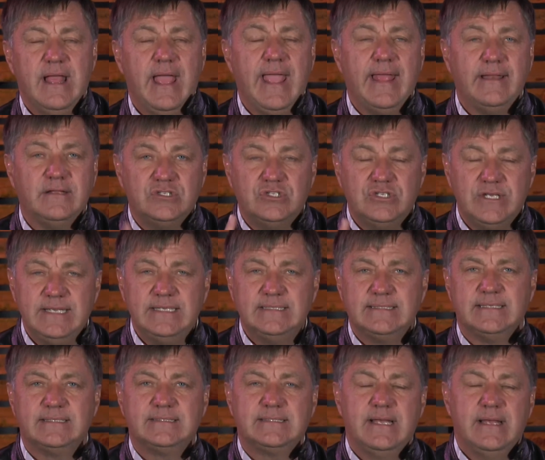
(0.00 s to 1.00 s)
And
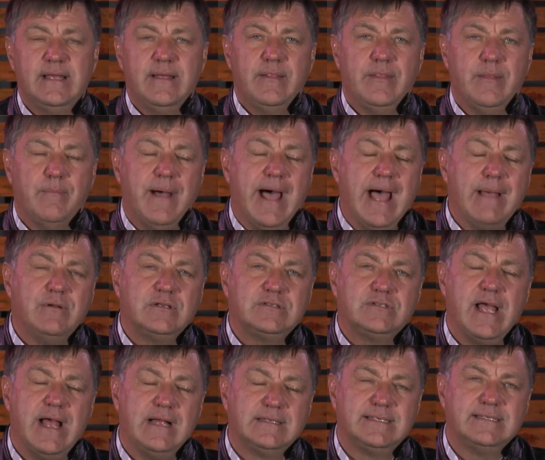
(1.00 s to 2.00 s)
Jesus, the Bible
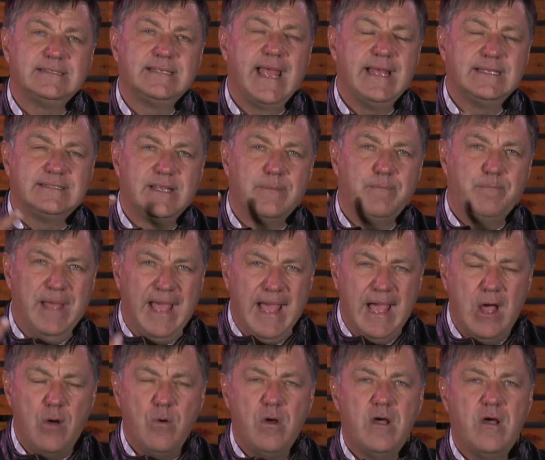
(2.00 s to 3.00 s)
tells us, has the
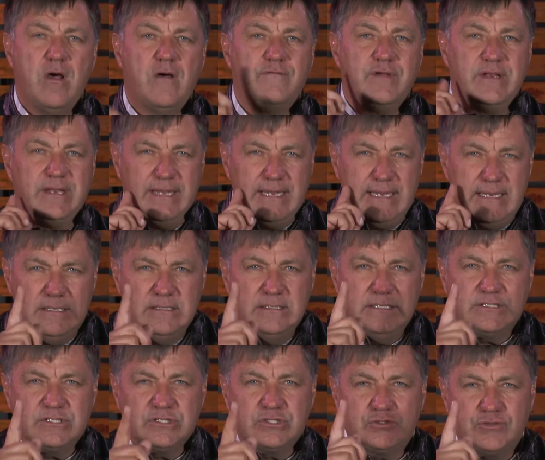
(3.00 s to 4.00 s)
power of an
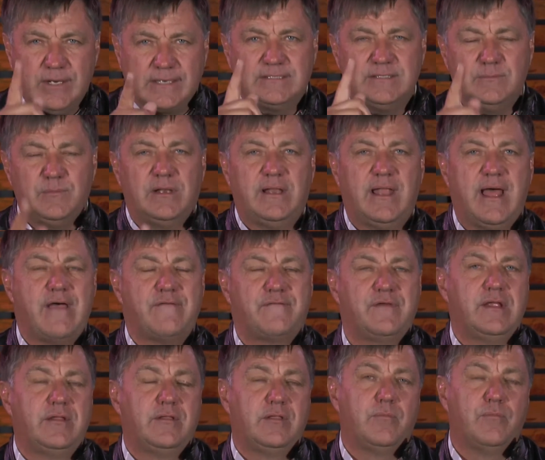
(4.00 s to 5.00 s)
indestructible life
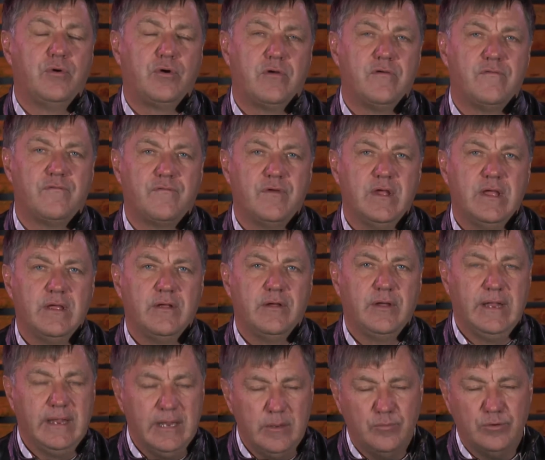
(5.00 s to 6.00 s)
in the book of
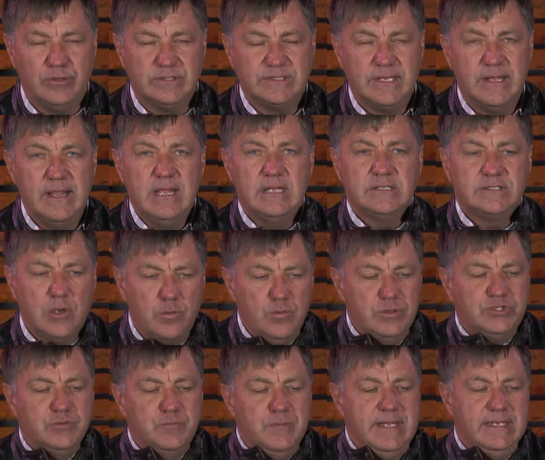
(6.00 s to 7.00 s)
Hebrews. So,
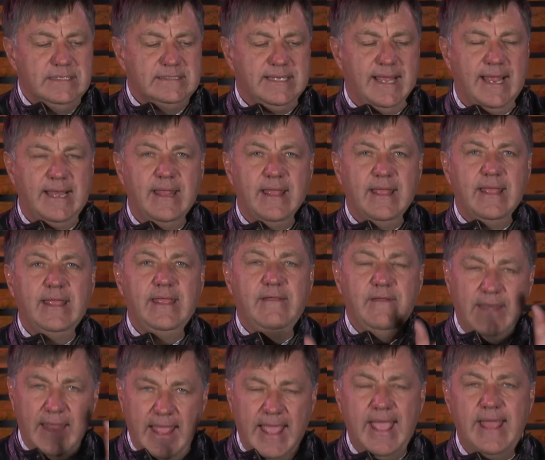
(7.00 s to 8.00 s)
which means that
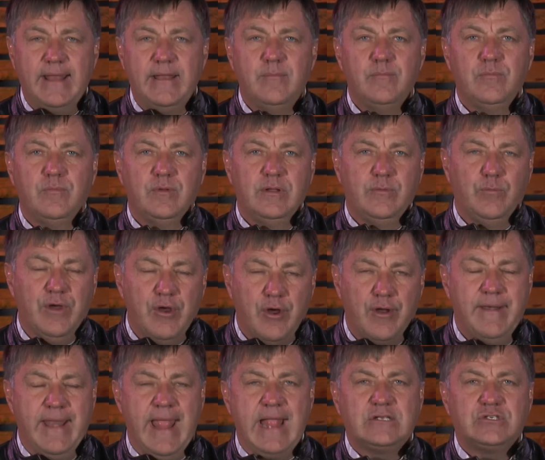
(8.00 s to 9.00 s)
in Adam, we are
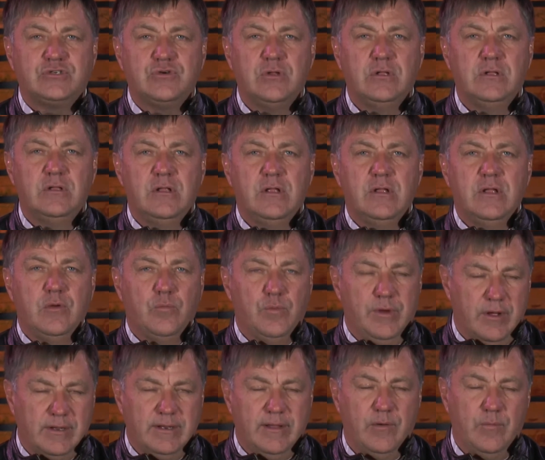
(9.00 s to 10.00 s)
natural,
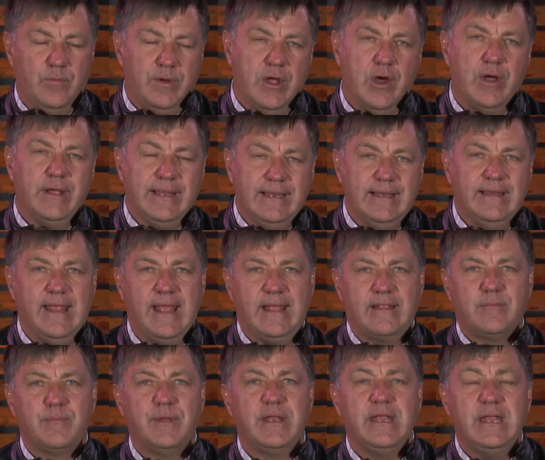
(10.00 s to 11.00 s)
we are, we are in
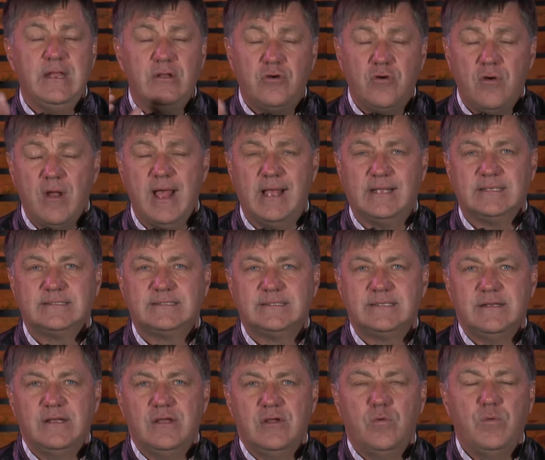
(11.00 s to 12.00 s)
death. But in Christ,
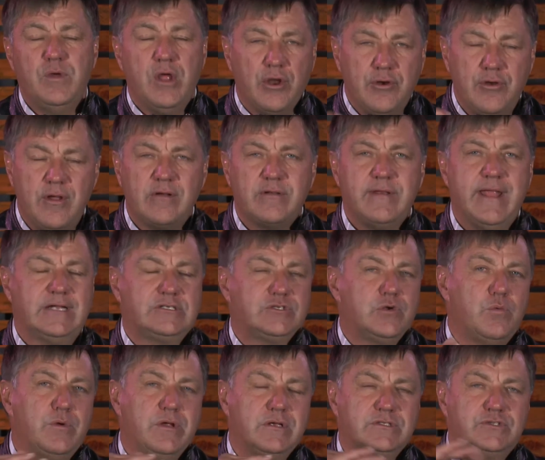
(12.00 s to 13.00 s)
we are not
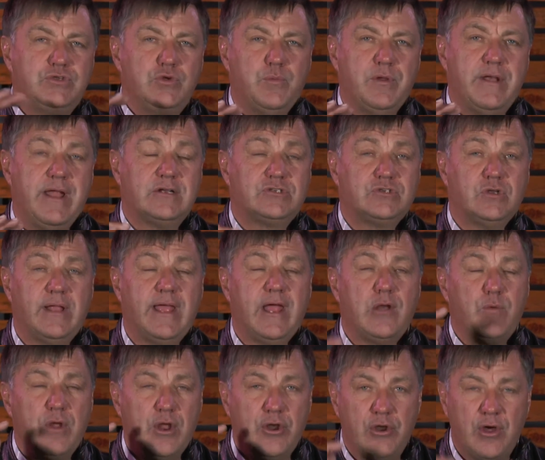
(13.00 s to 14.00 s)
natural, we are supernatural.
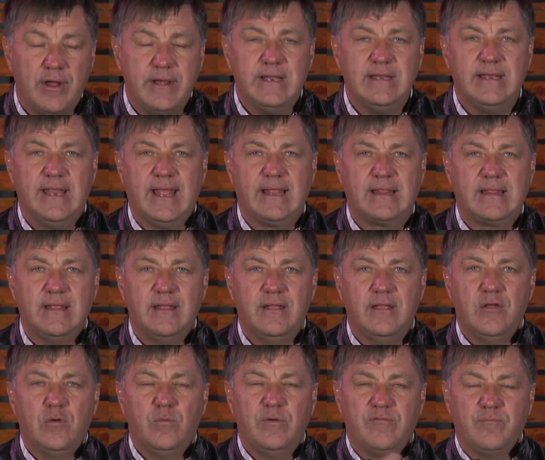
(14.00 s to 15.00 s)
And we are not in death,
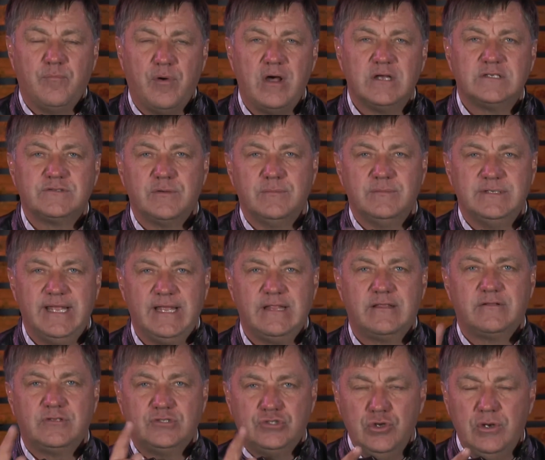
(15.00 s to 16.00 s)
we've passed from
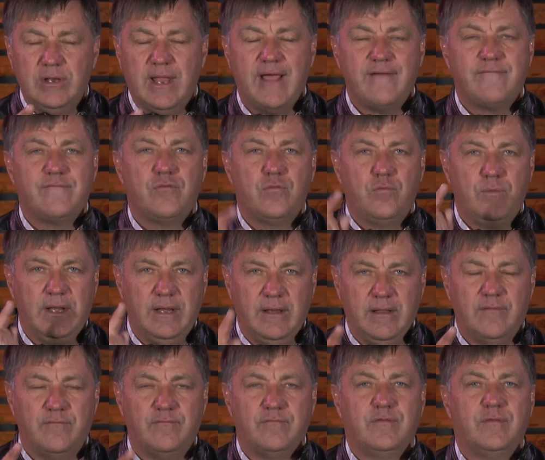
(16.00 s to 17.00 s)
death to life. We
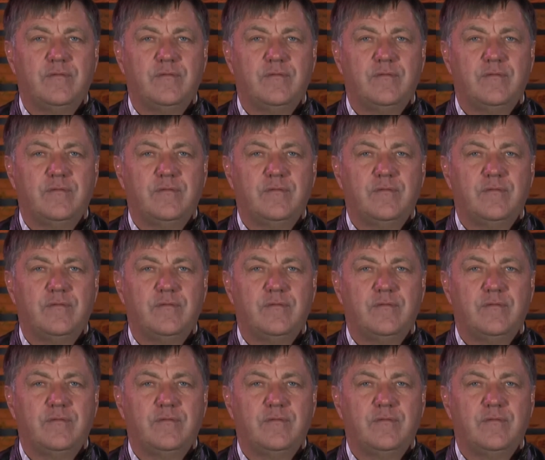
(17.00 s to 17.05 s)
live